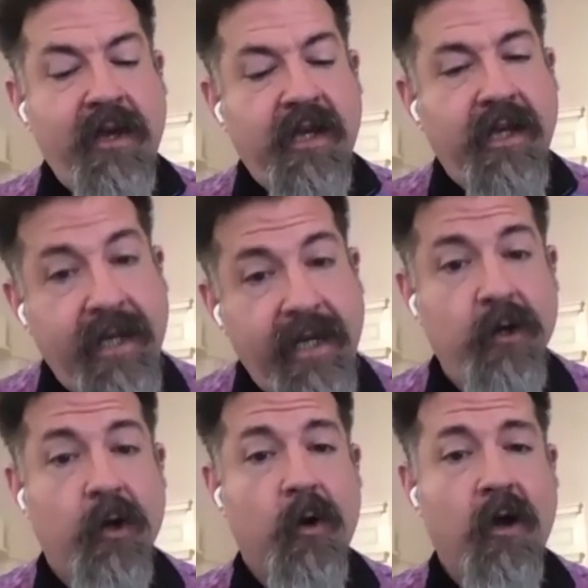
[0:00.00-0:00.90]

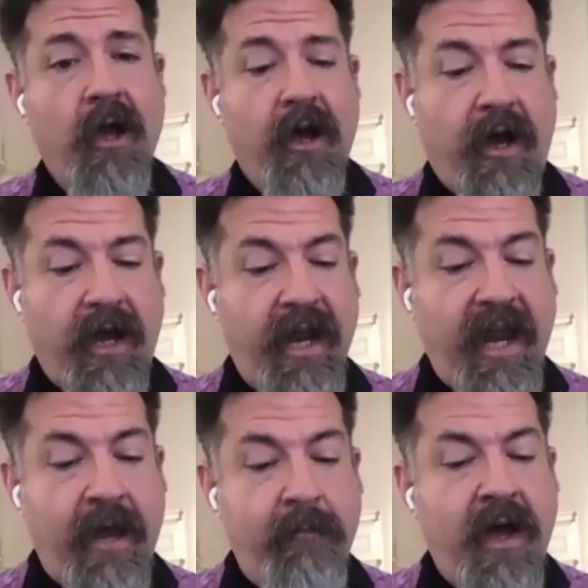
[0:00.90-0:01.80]
here, I
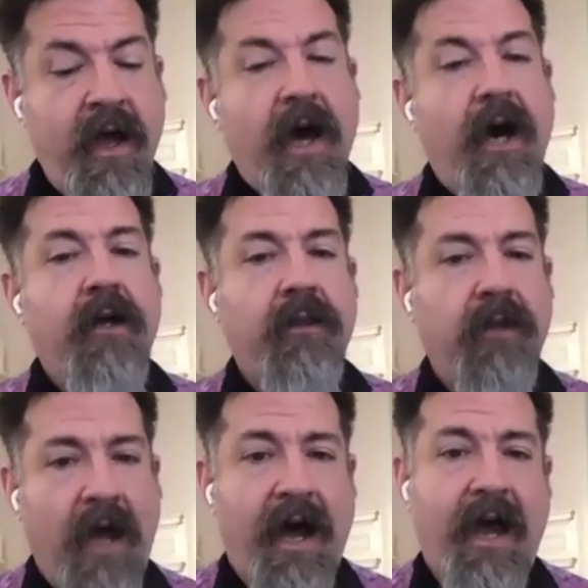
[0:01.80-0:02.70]
am
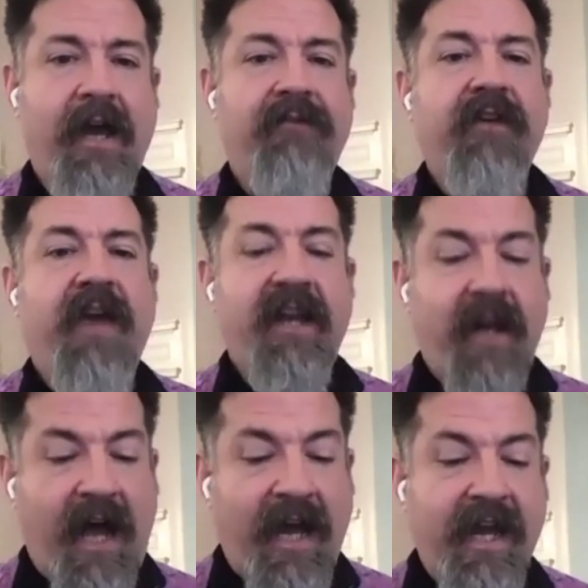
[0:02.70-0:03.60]
alive, and
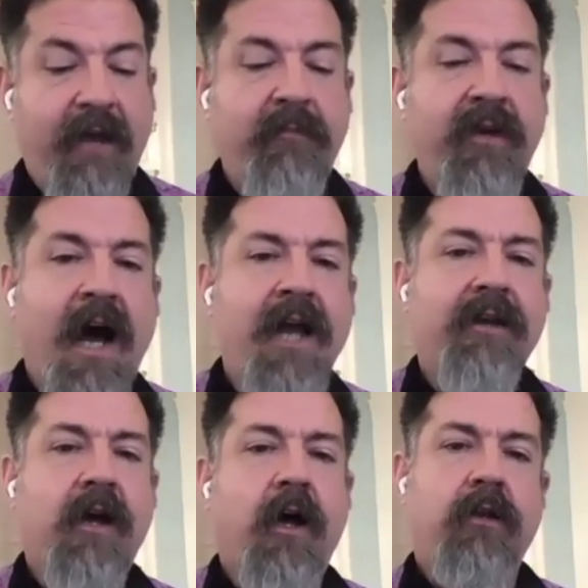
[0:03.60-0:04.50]
I am
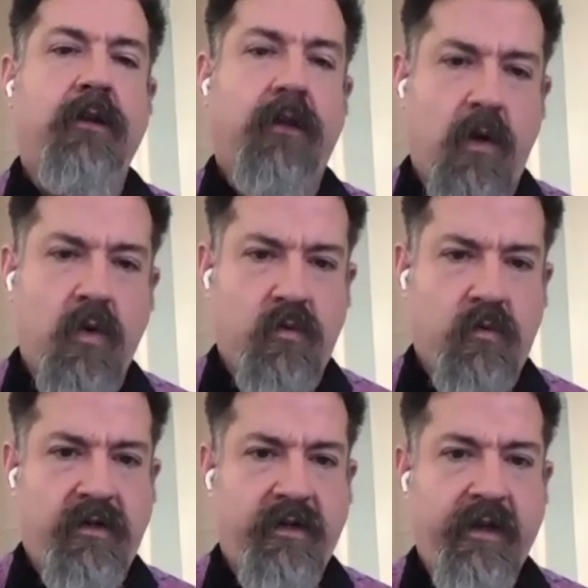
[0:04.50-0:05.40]
not
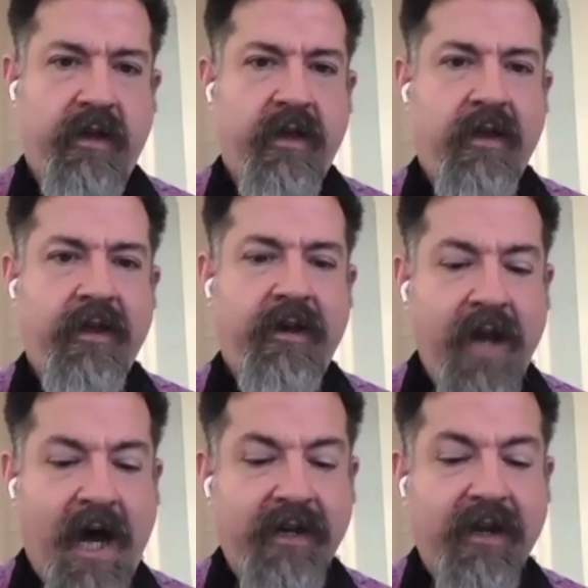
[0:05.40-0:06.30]
alone,
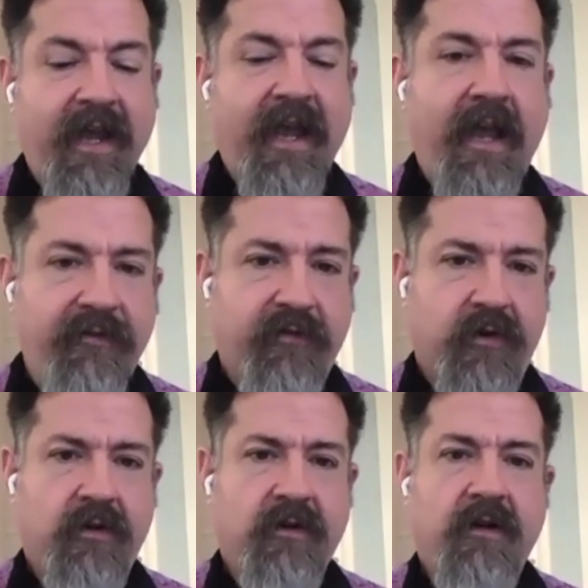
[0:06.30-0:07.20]
not
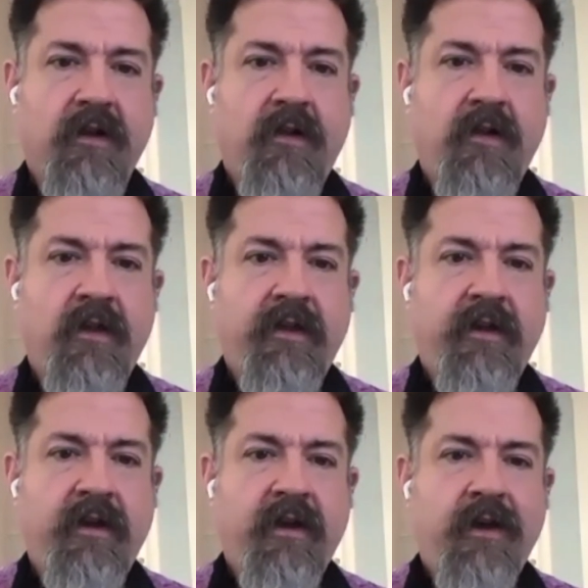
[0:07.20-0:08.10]
ever.
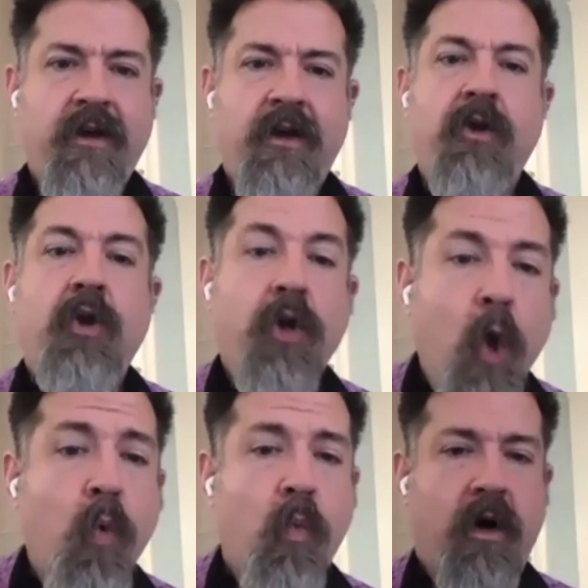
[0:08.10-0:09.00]

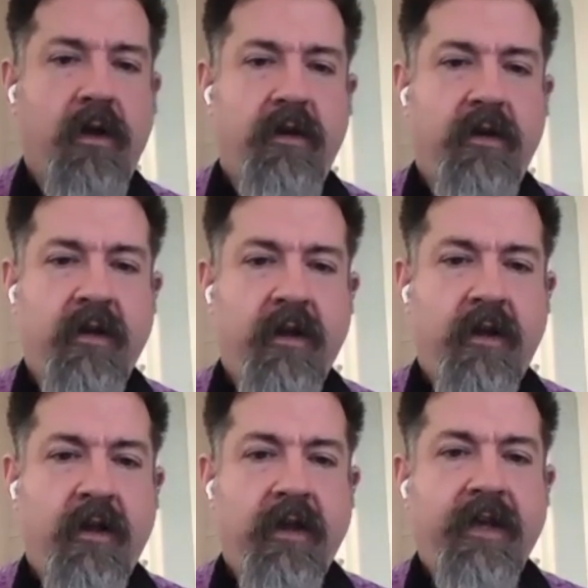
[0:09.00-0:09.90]
No one
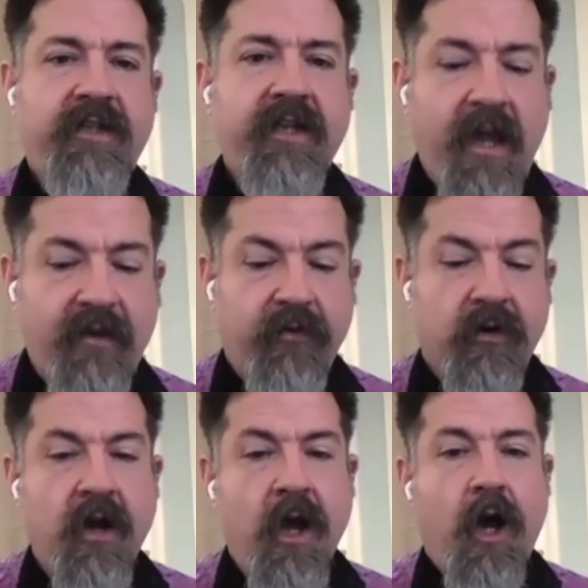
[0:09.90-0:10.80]
is
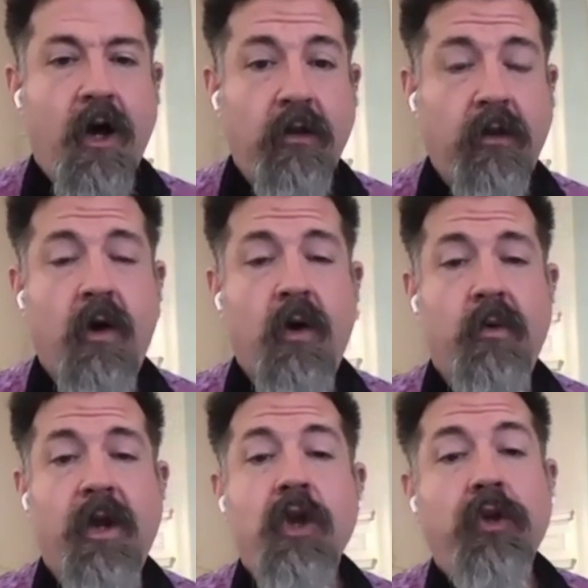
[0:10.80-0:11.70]
ever
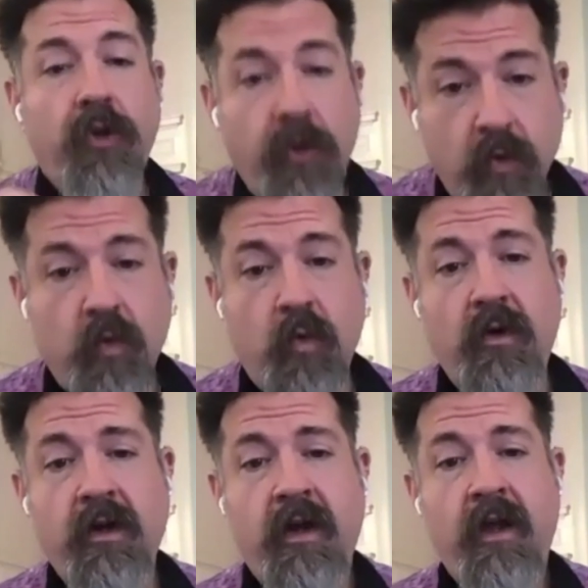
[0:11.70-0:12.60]
alone.
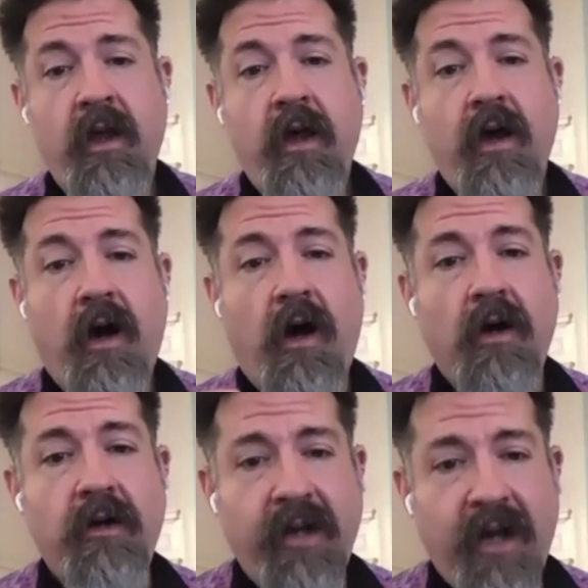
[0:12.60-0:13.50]
You
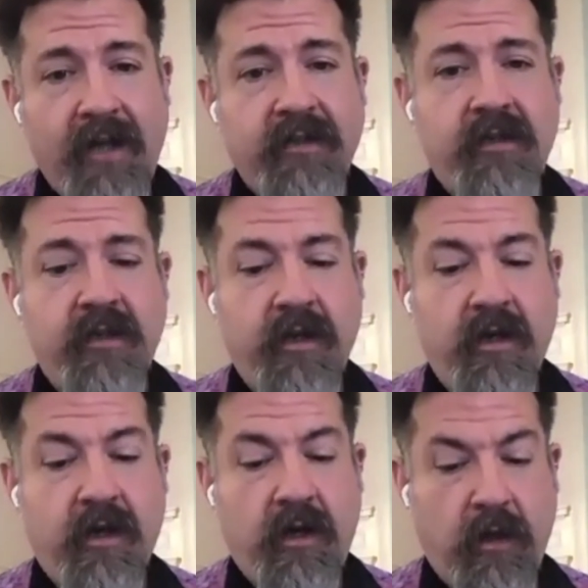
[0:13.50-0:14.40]
are not
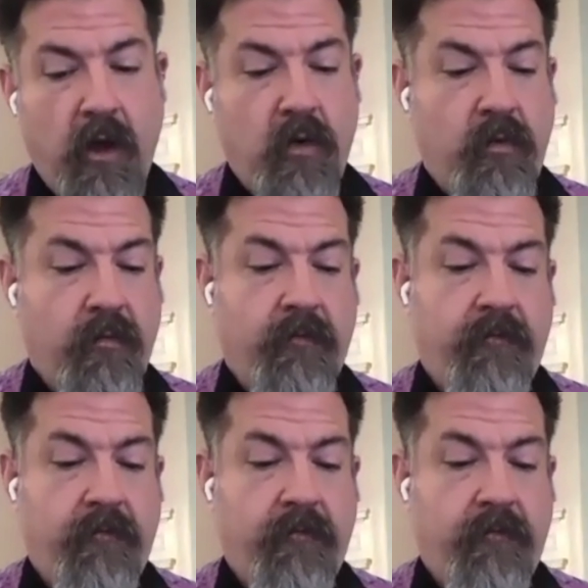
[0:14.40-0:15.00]
alone.